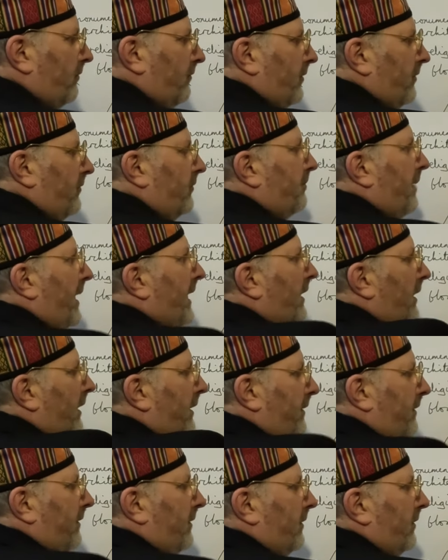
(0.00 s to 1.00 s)
for
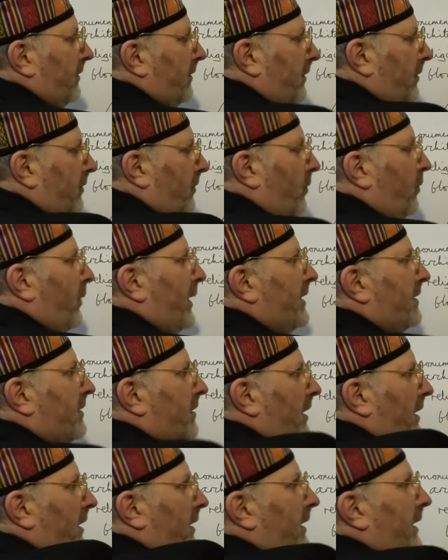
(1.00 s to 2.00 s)
Spengler, the
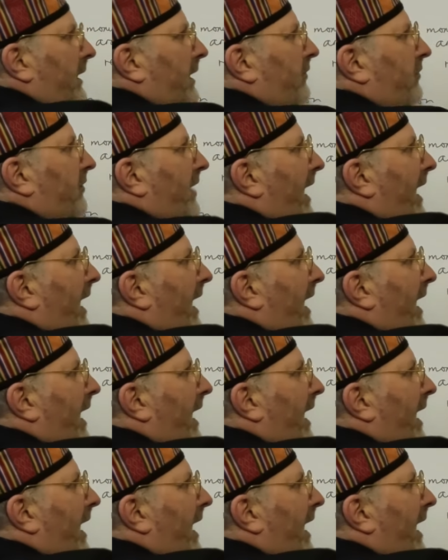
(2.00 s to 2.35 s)
winter is